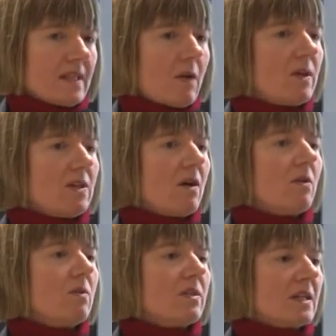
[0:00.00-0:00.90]
Now we
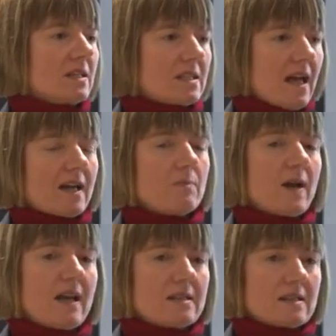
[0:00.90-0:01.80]
know that a
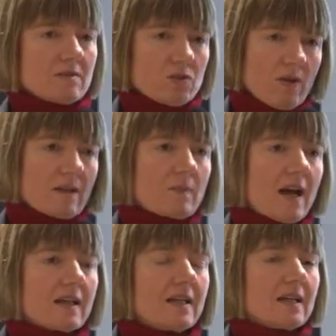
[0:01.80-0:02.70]
database, direct
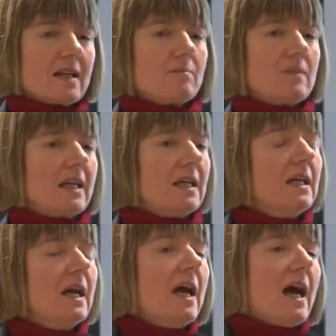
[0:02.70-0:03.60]
marketing
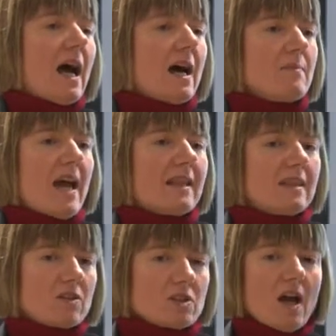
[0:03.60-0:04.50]
company,
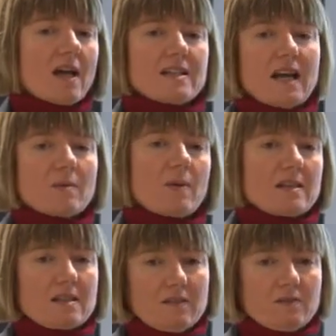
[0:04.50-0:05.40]
had their entire
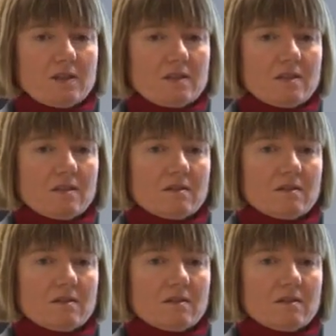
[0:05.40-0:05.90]
database lifted.